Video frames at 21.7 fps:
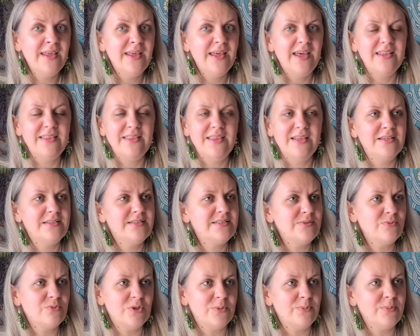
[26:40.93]
and then
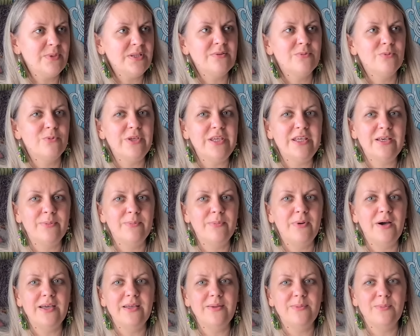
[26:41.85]
somewhere midweek,
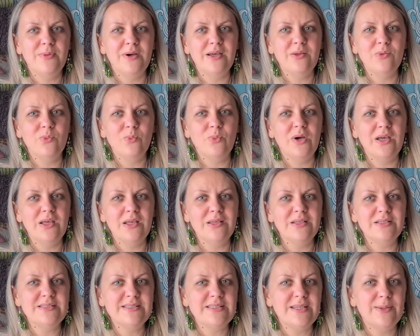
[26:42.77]

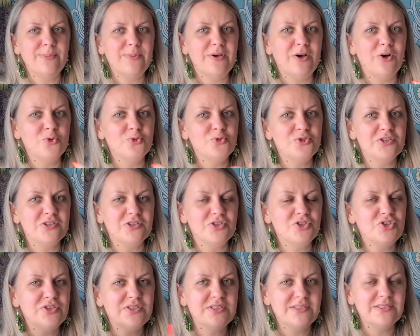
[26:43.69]
my step counter
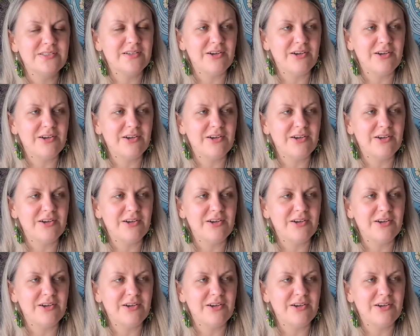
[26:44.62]
just